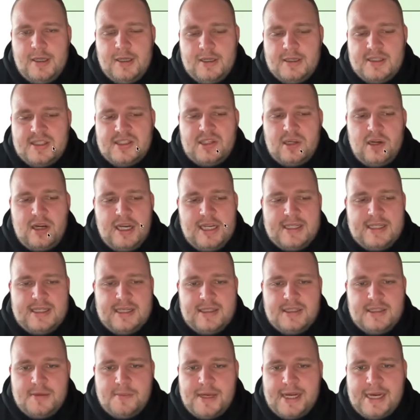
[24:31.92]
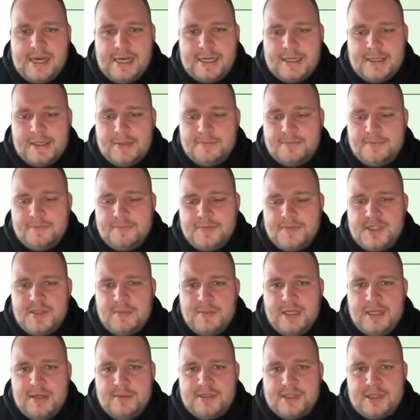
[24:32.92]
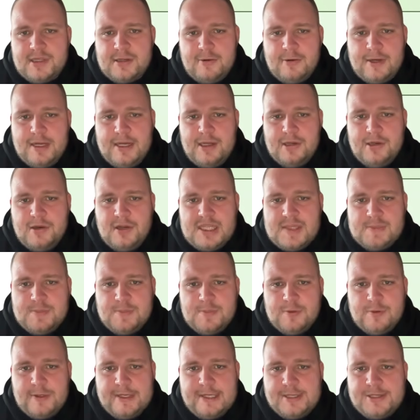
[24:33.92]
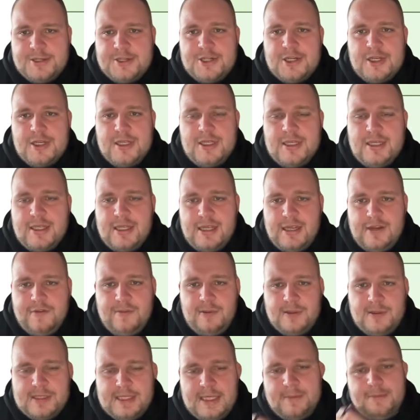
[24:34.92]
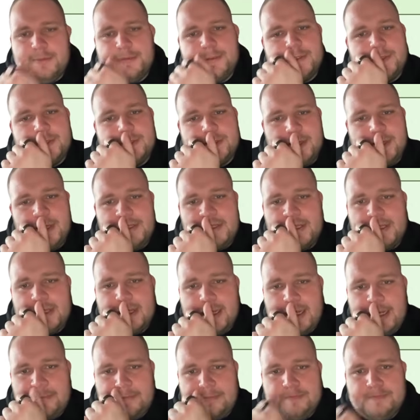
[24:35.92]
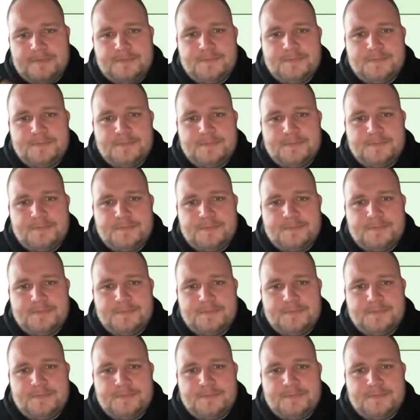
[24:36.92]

side centre back to be able to create a nice bridge if we was able to turn the game.